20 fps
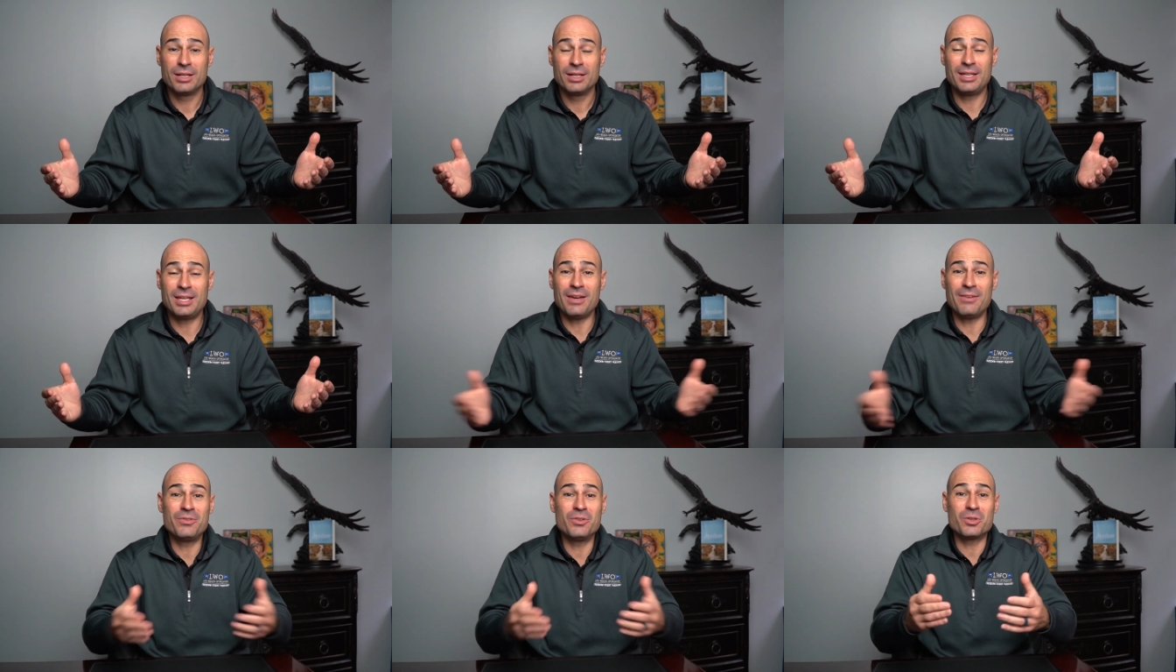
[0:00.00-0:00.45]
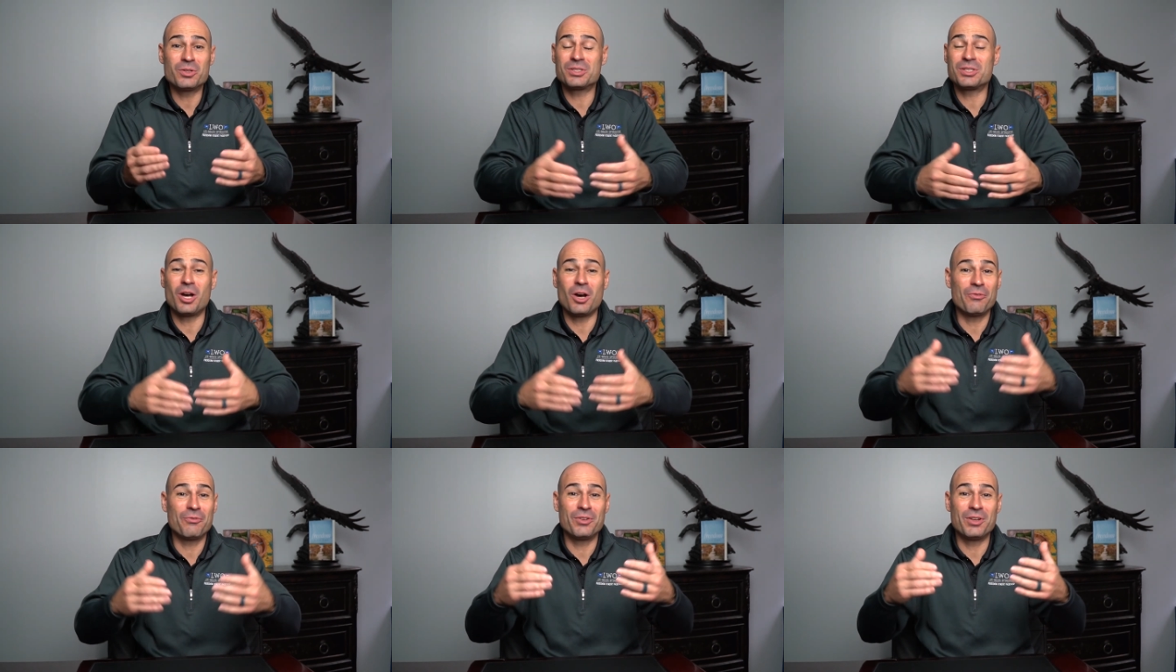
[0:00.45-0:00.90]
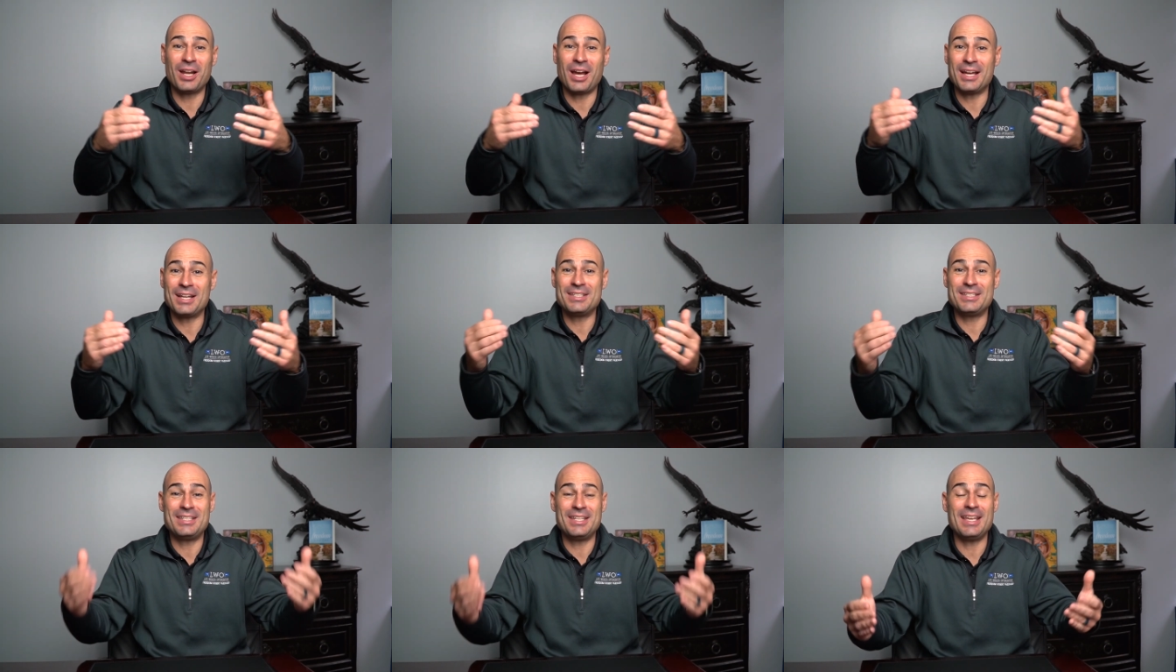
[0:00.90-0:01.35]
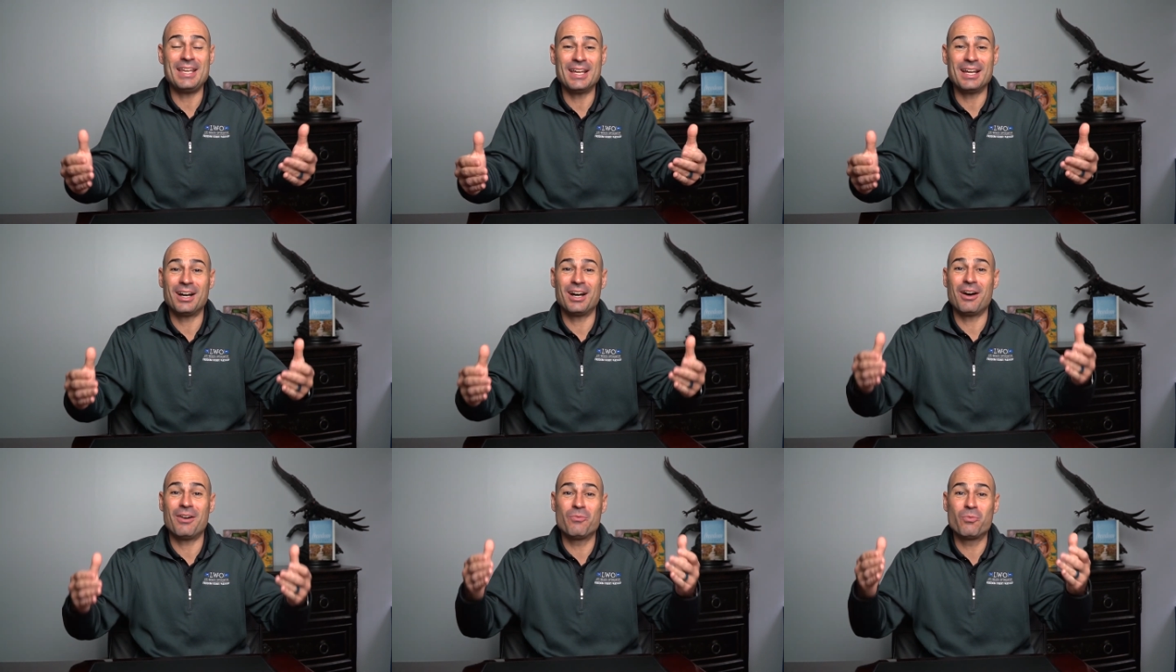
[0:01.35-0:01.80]
Give yourself an
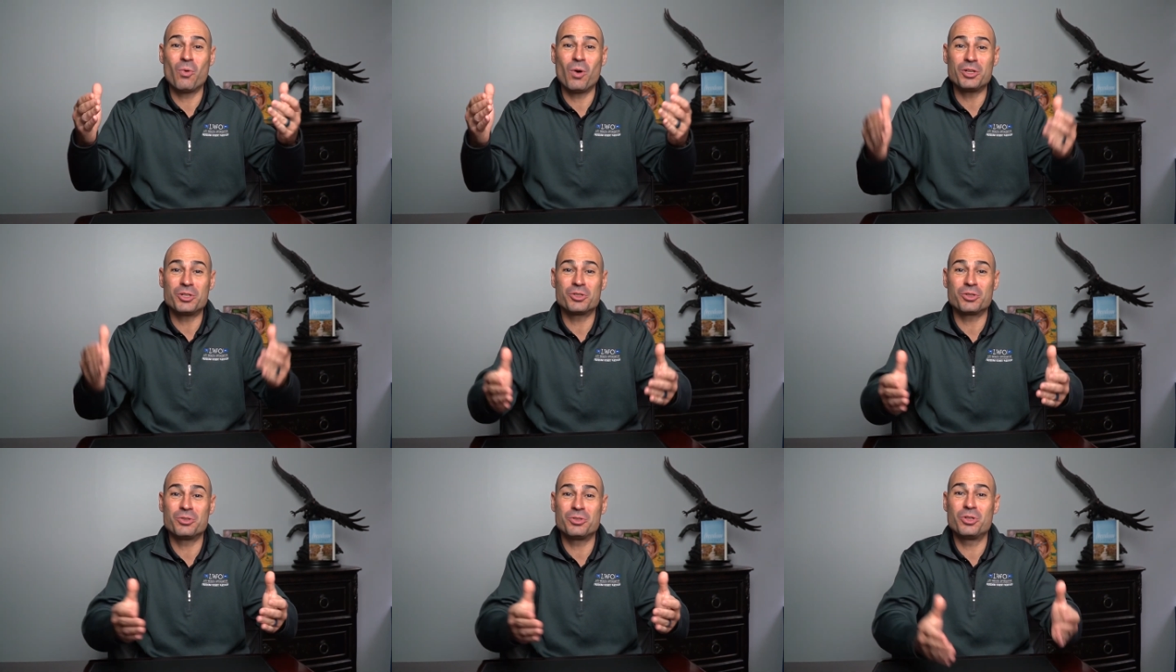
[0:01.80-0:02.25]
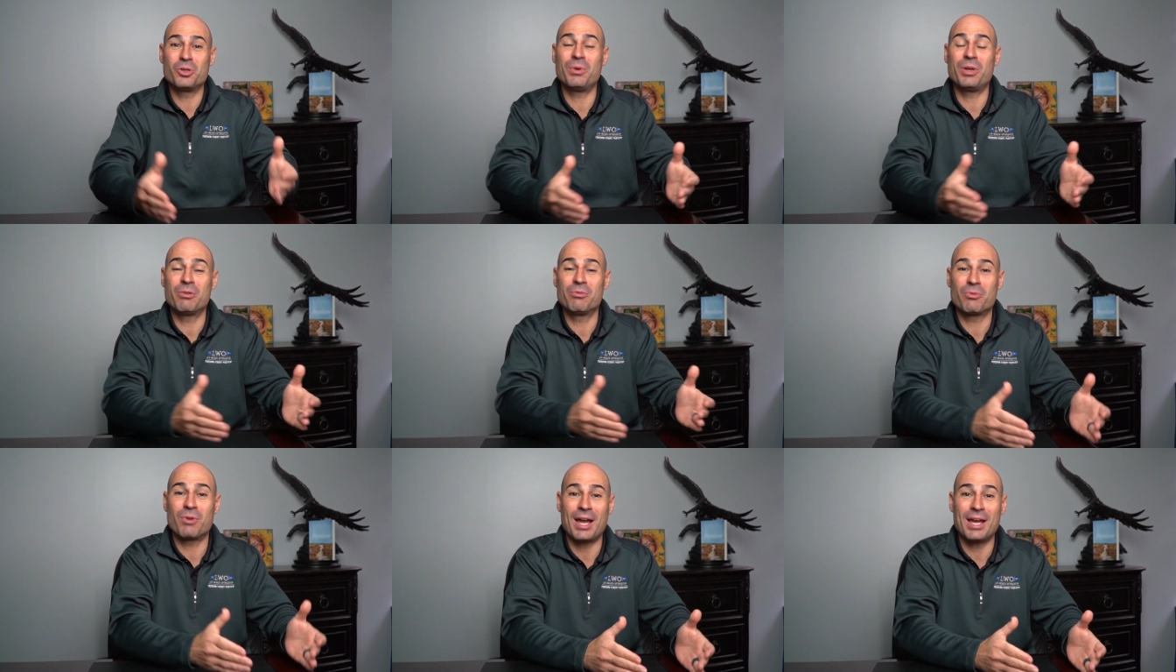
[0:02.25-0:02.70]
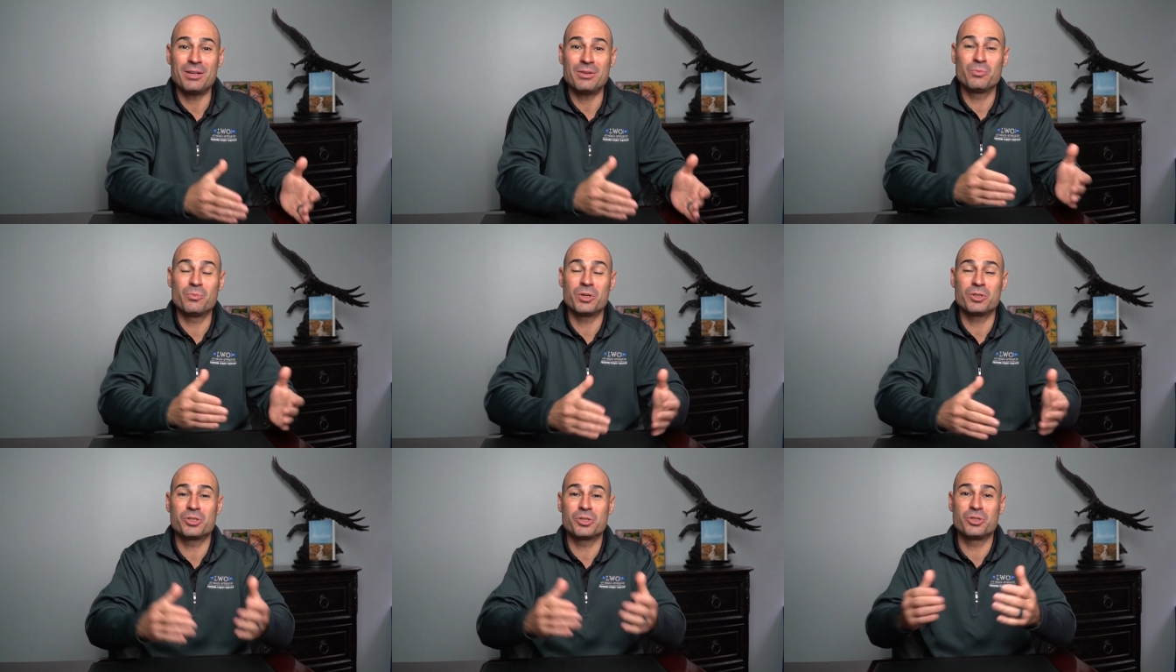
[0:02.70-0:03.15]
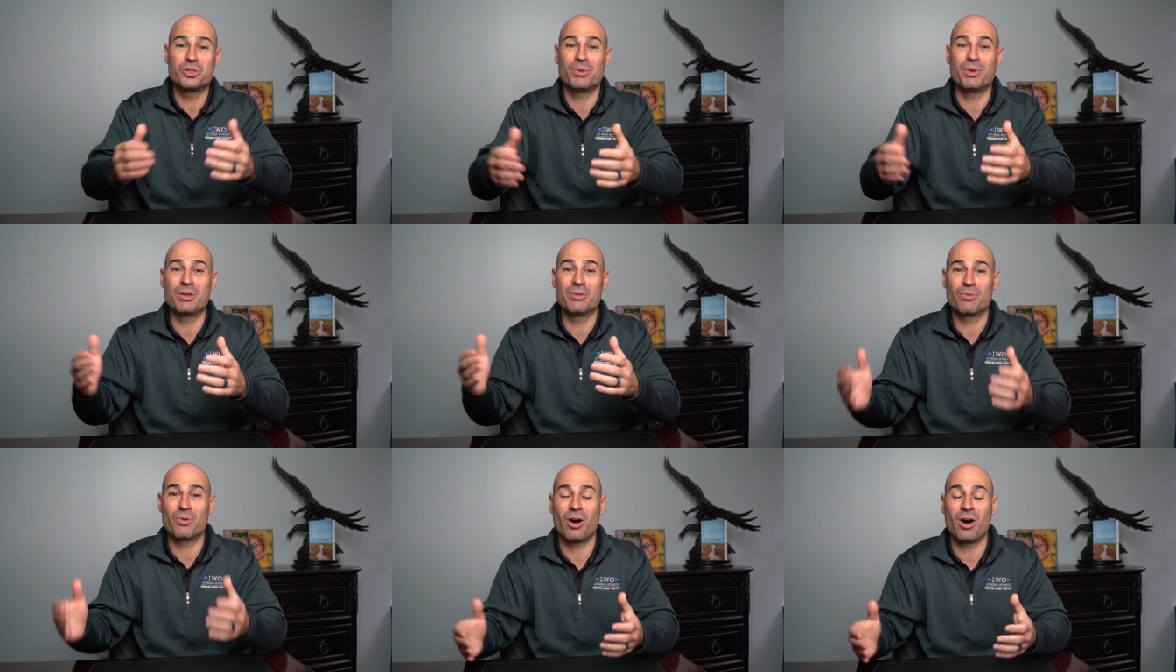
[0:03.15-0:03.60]
idea of what you're doing right and what you're
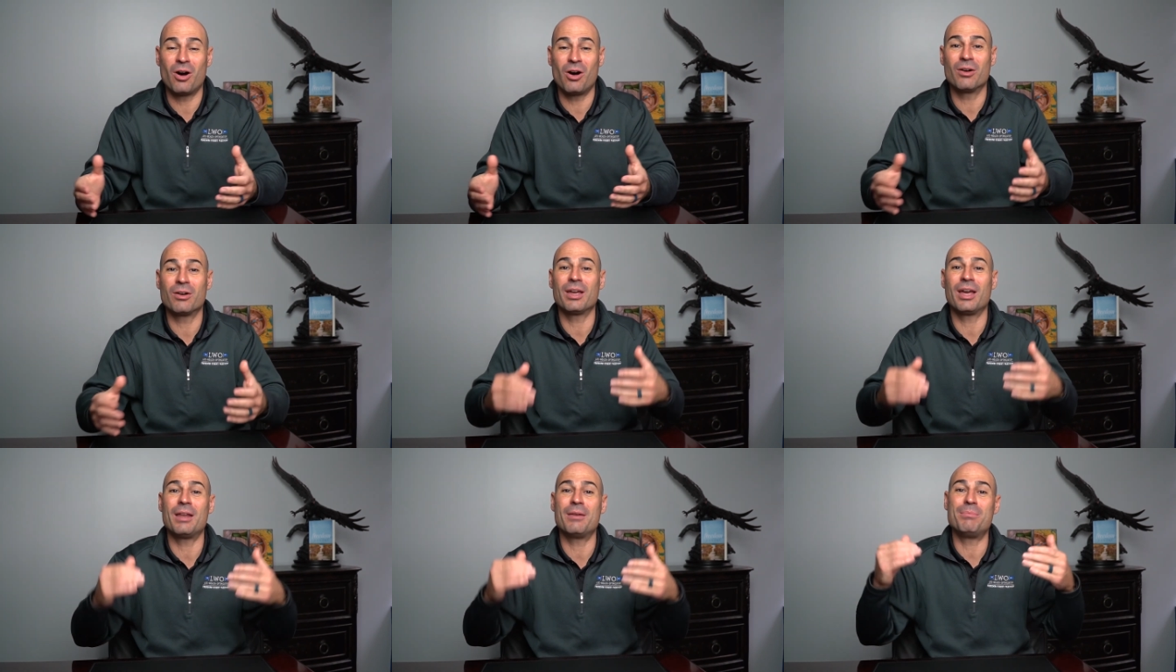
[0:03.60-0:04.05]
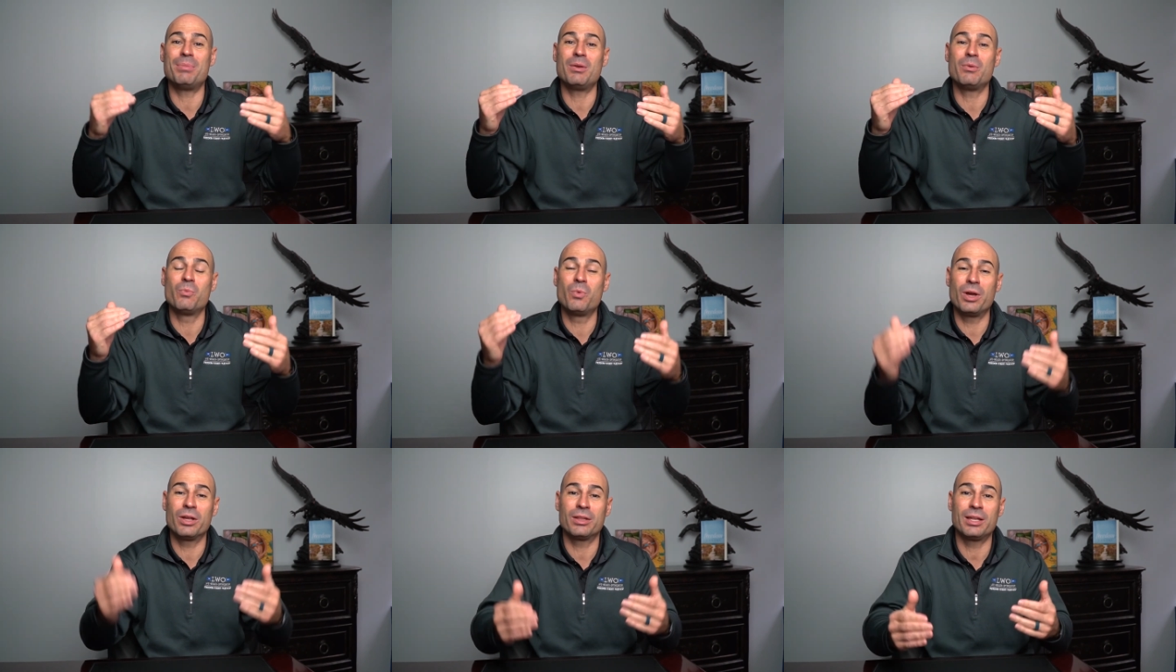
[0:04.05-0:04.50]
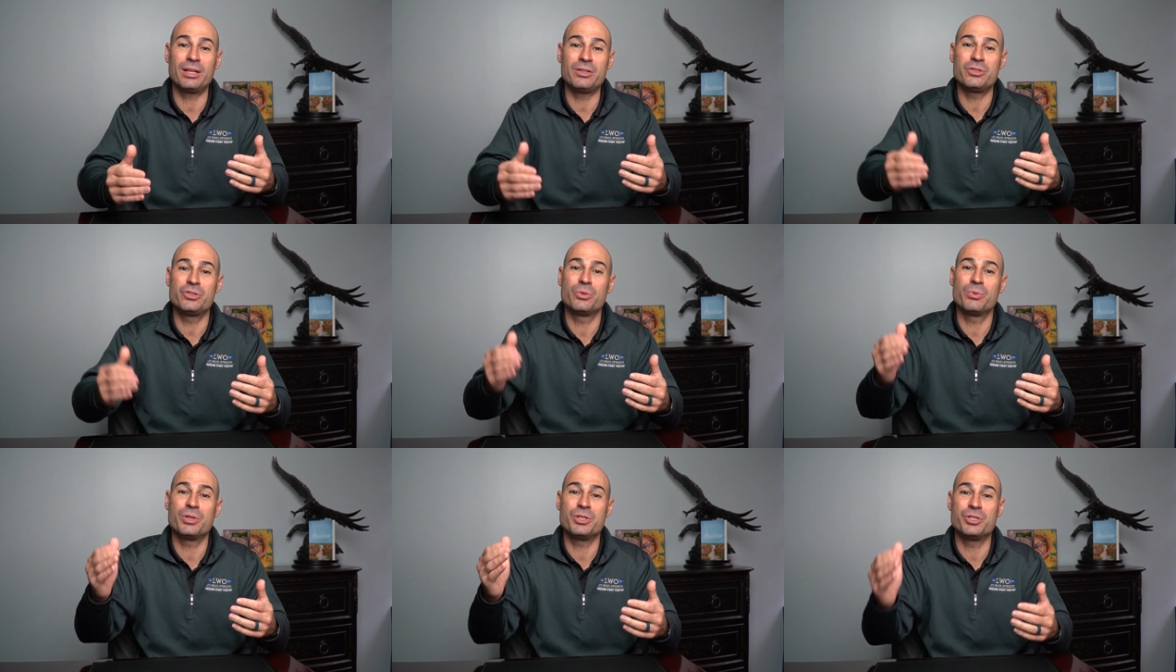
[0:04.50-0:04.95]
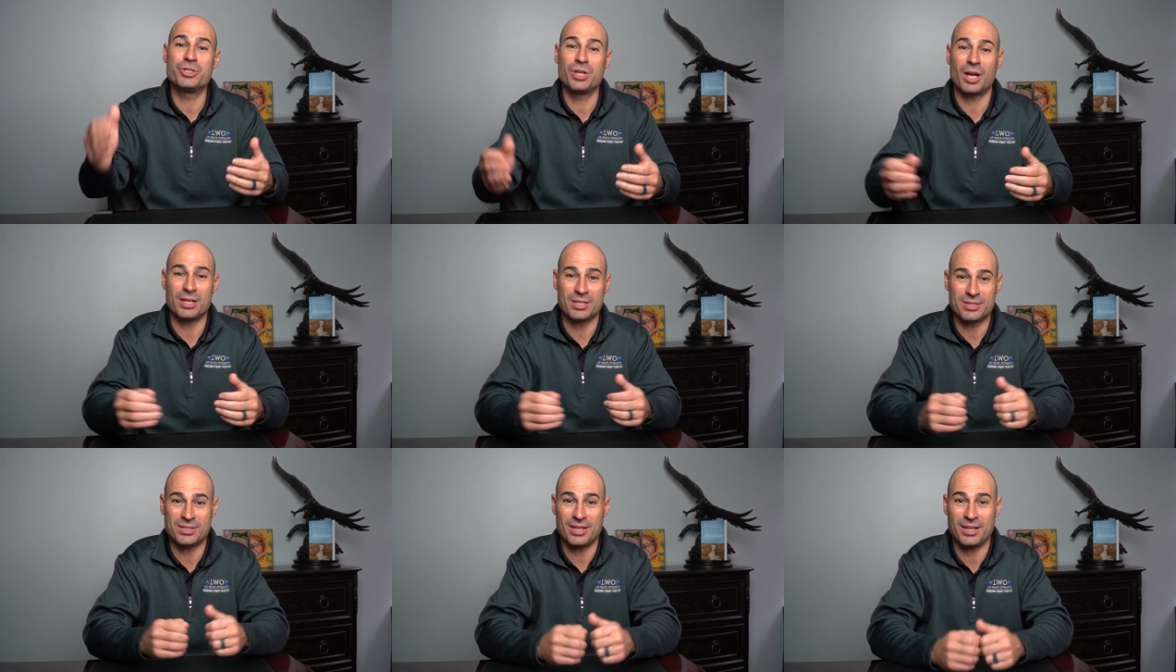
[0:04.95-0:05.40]
doing wrong and be willing to
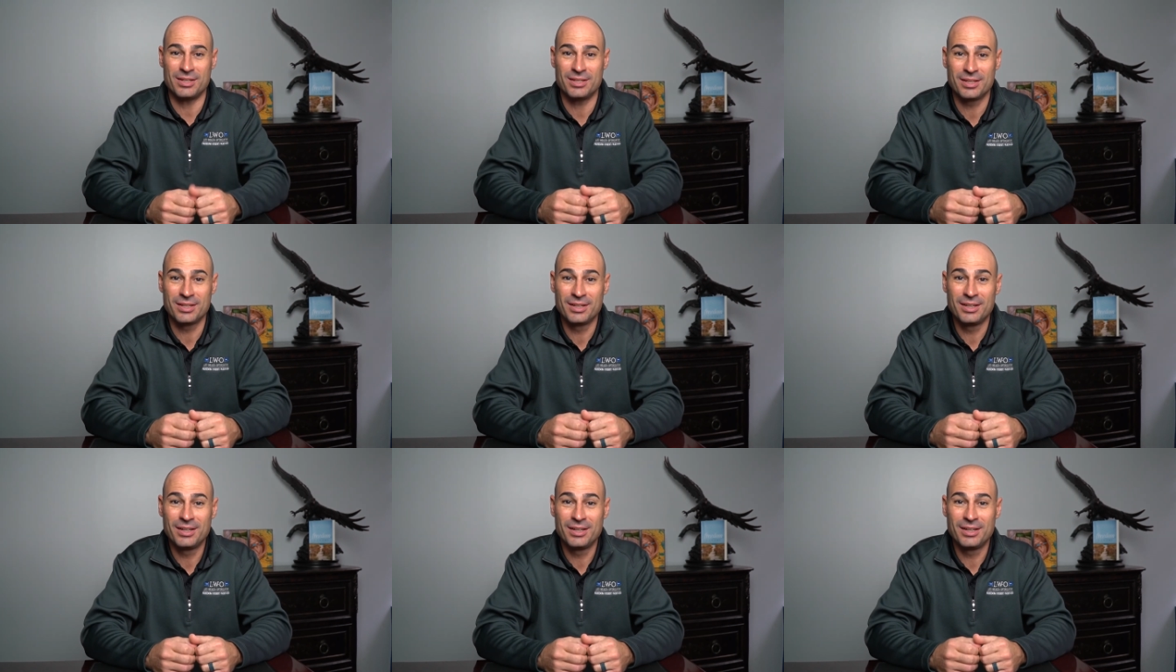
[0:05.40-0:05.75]
adjust it.